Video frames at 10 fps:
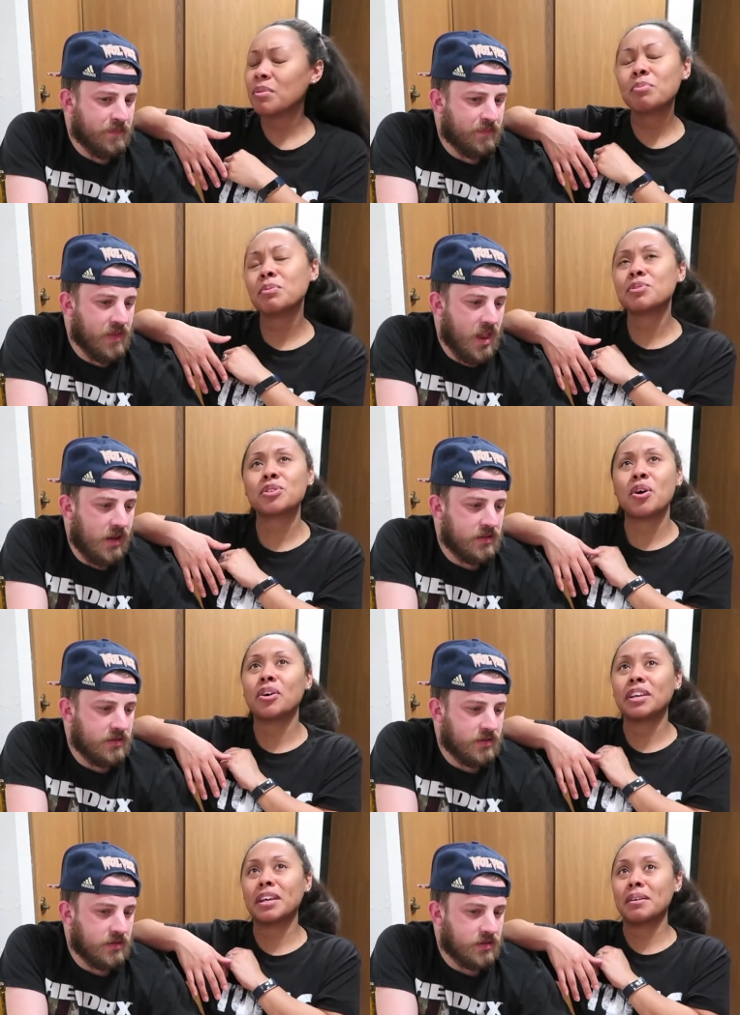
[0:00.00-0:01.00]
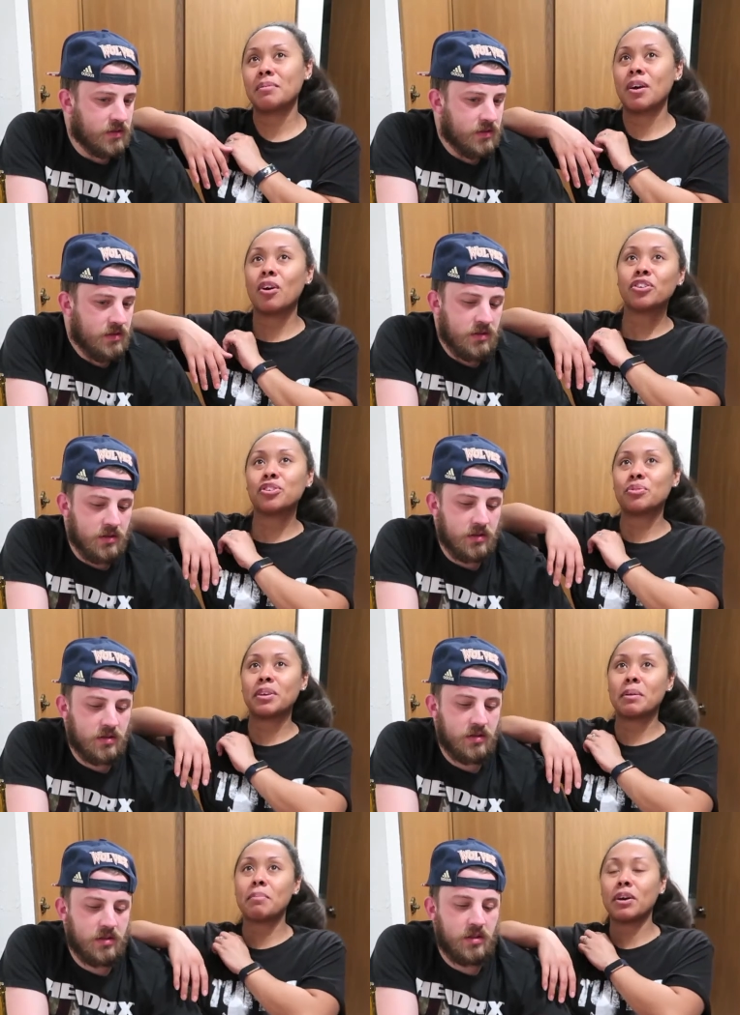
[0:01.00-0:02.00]
Speaker 1: what we were talking
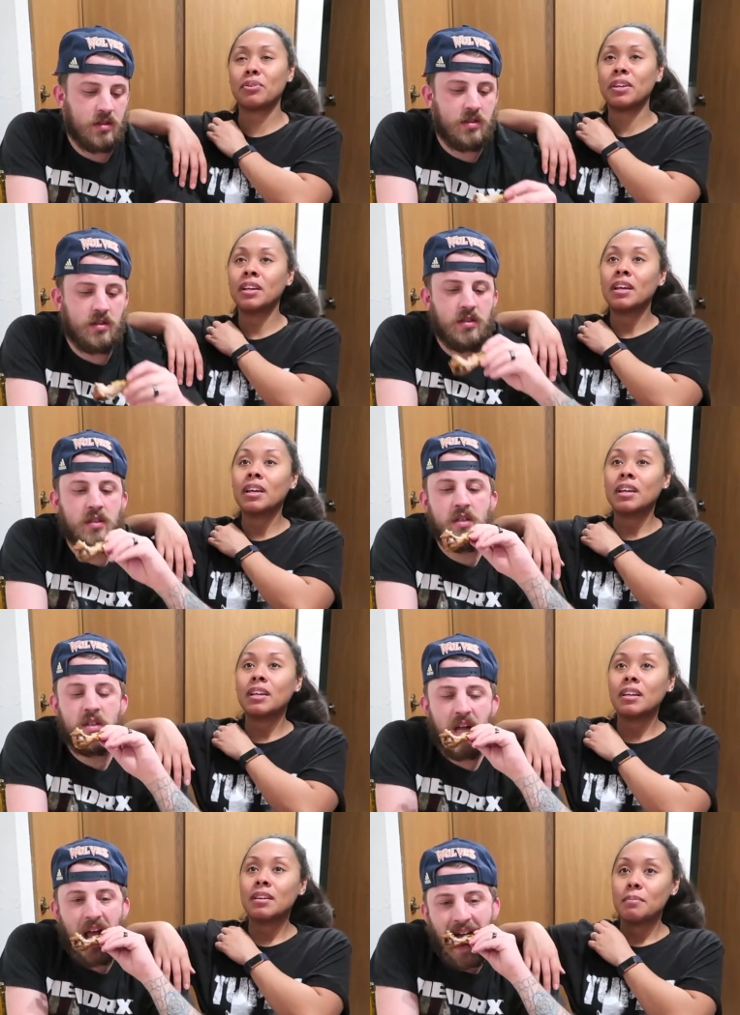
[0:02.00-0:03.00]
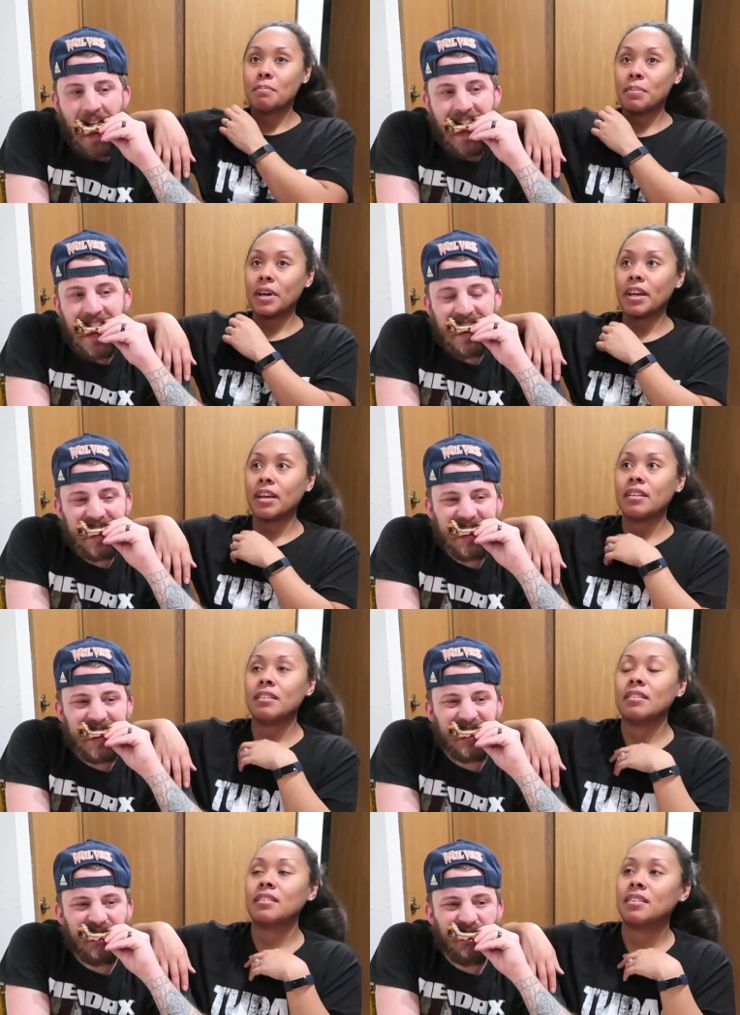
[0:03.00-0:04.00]
arguing about. But
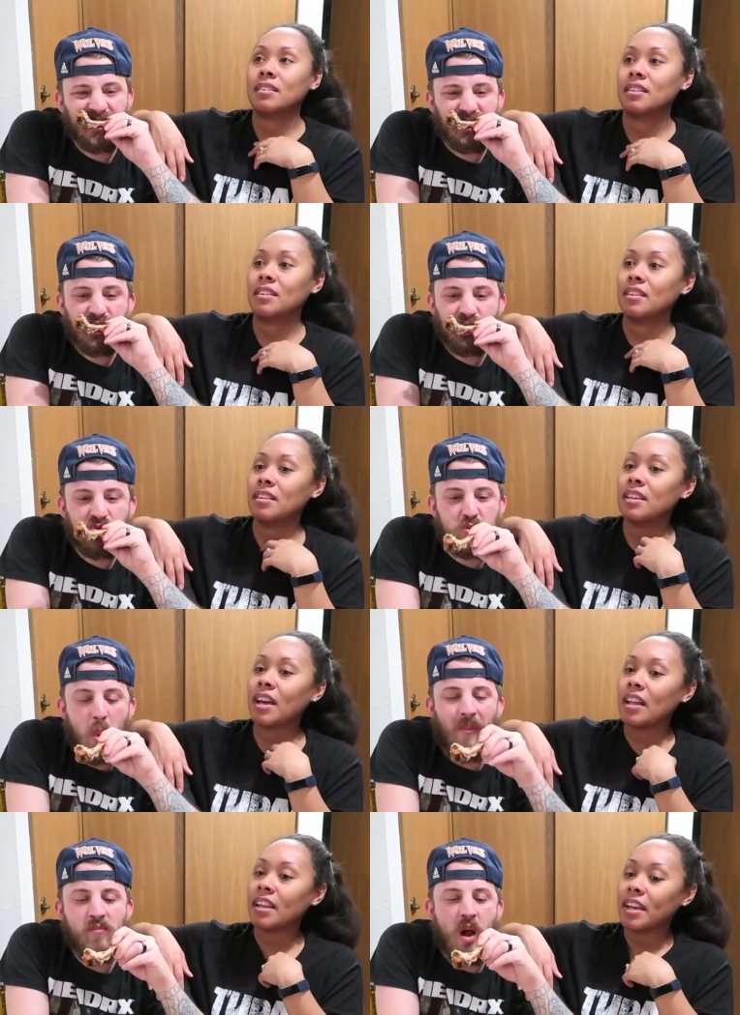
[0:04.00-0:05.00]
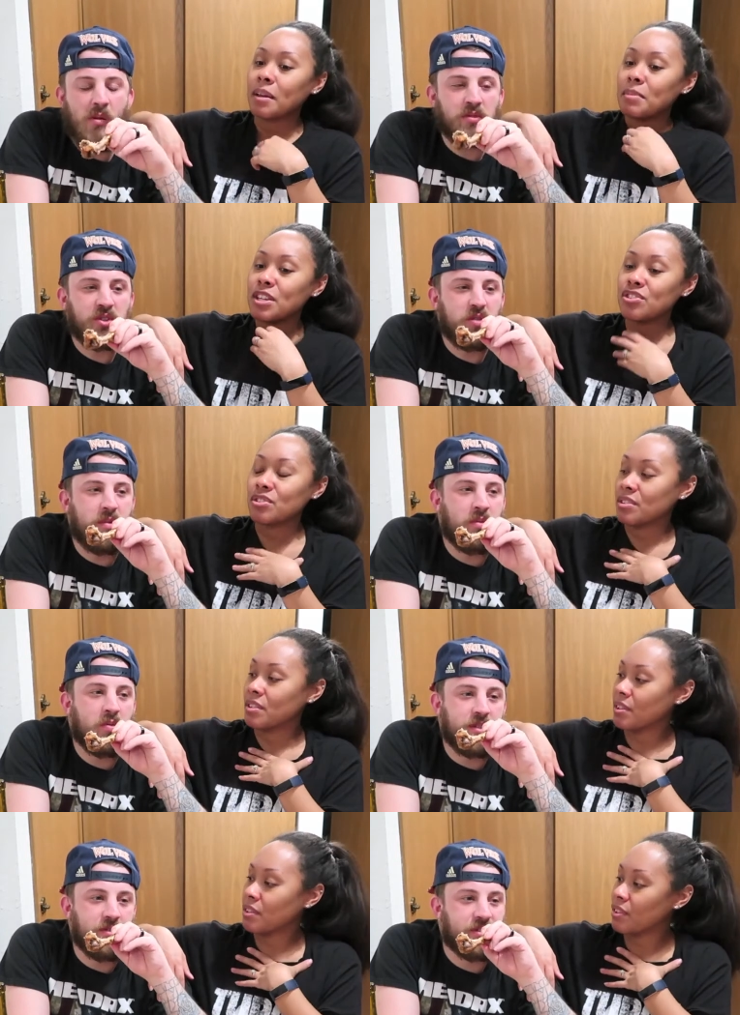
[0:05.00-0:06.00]
yeah, like I well, made Do you remember
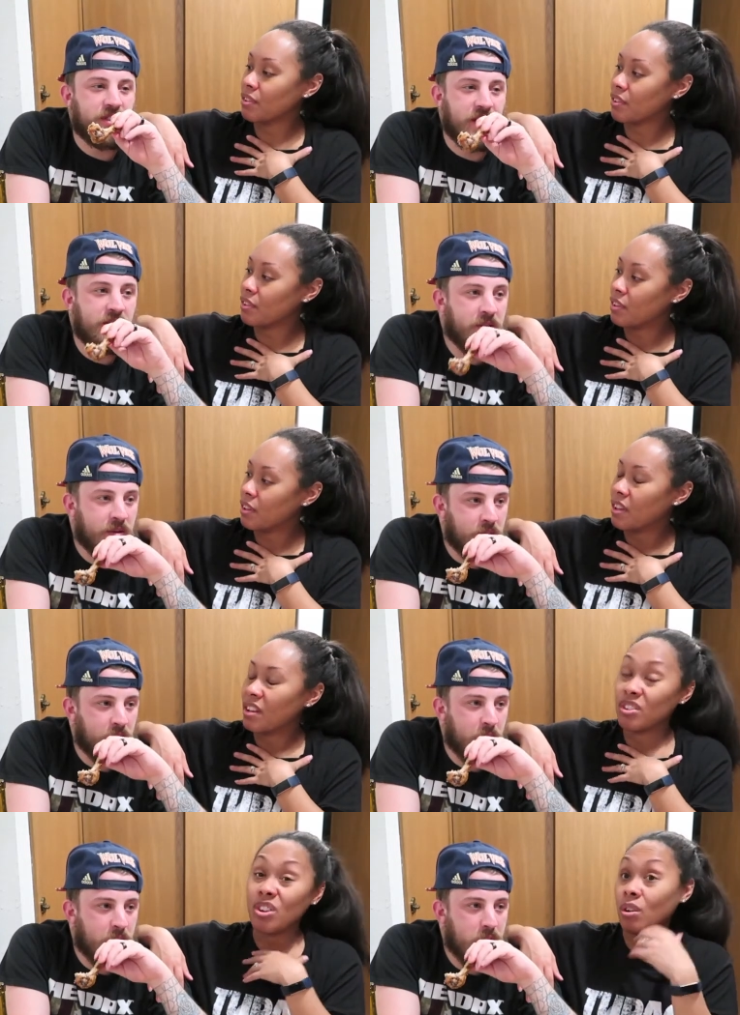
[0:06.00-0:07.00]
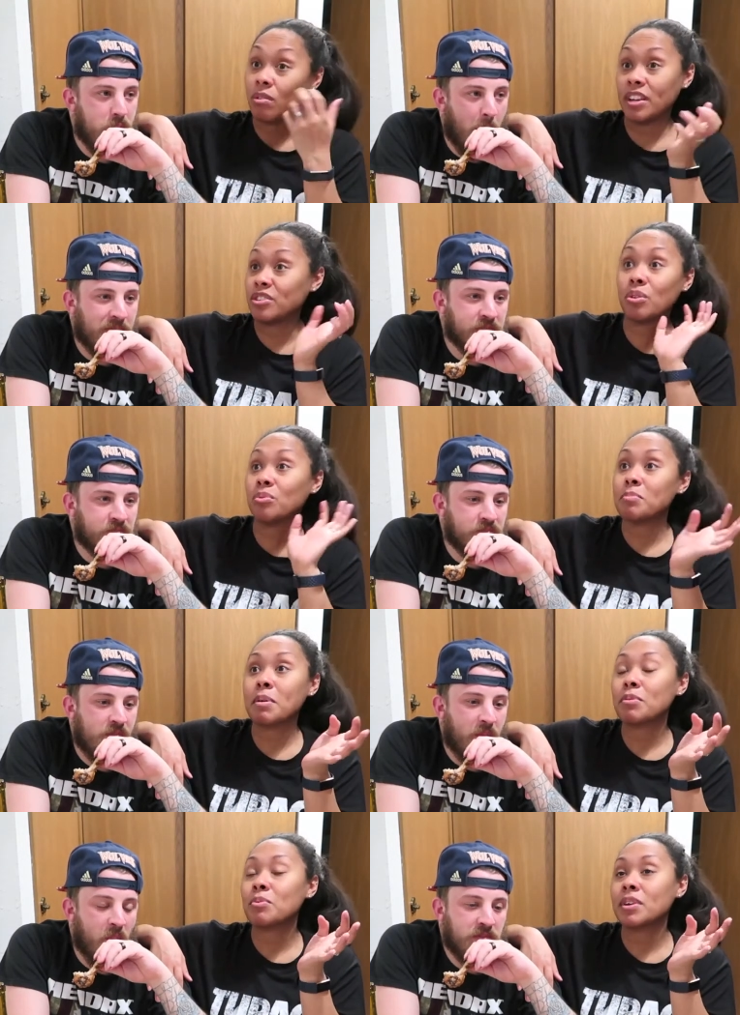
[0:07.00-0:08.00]
Speaker 2: what you said?
Speaker 1: No, I don't
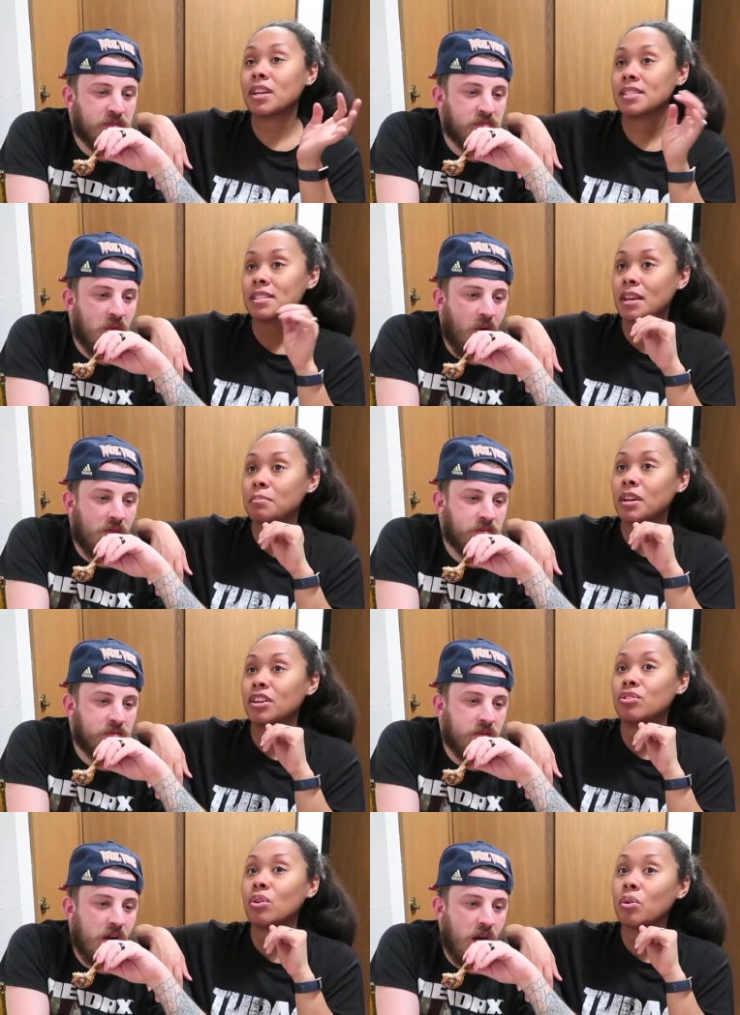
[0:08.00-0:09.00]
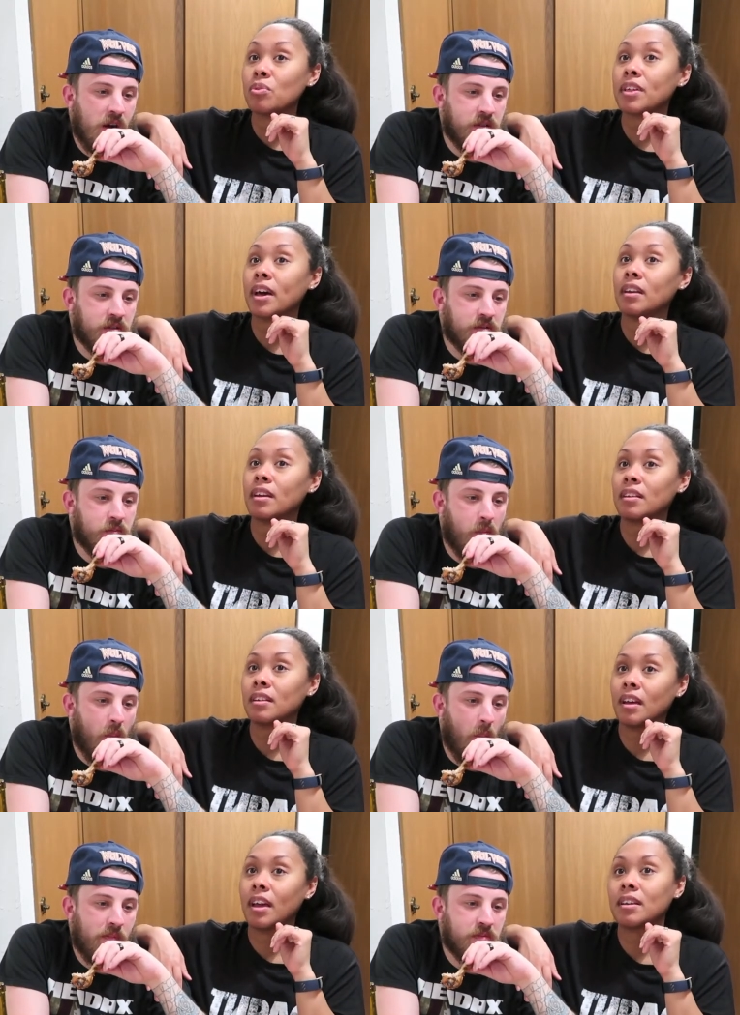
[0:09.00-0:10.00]
remember what I said, but I know that
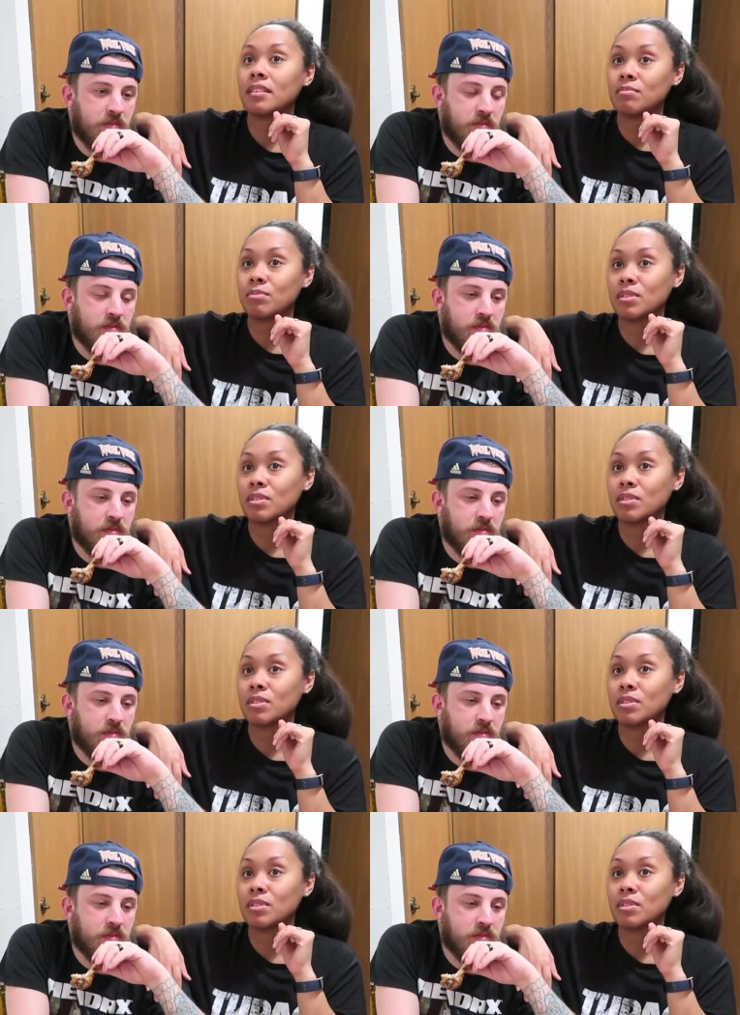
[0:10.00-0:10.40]
I